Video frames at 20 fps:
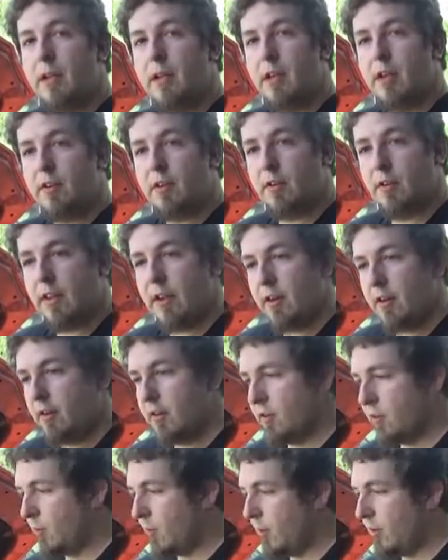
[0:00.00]
under there
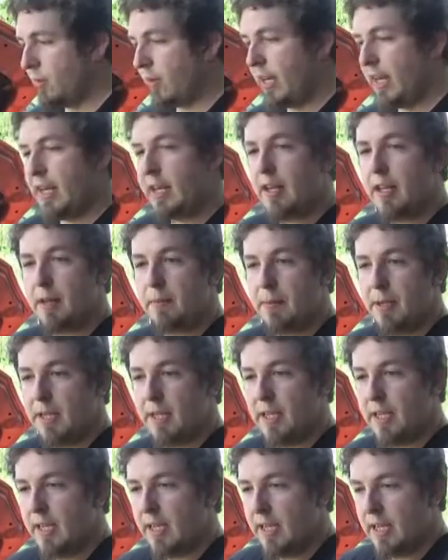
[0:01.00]
to reach your hand up
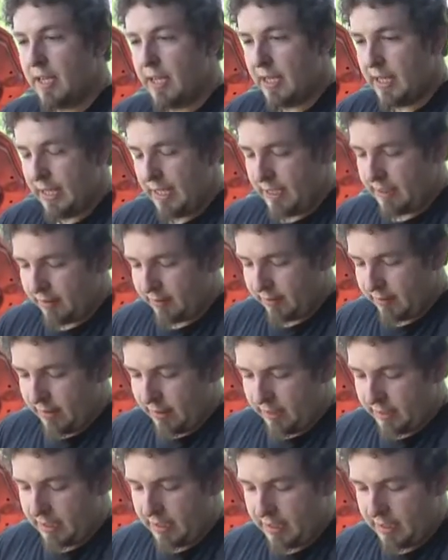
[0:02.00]
and get a
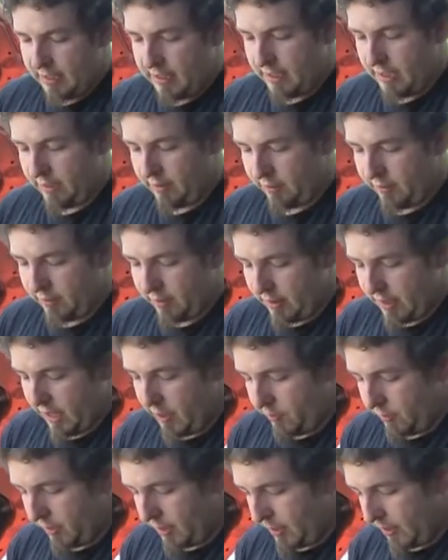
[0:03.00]
socket and loosen
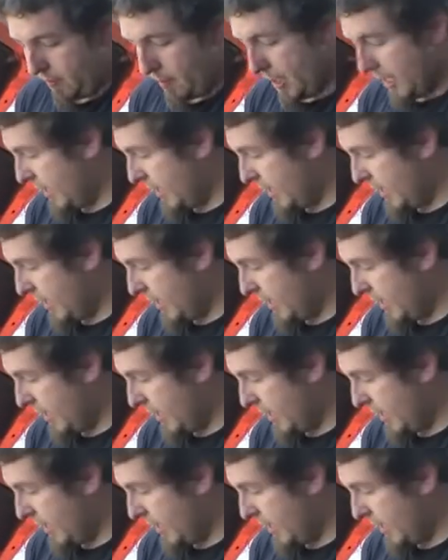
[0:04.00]
that one up.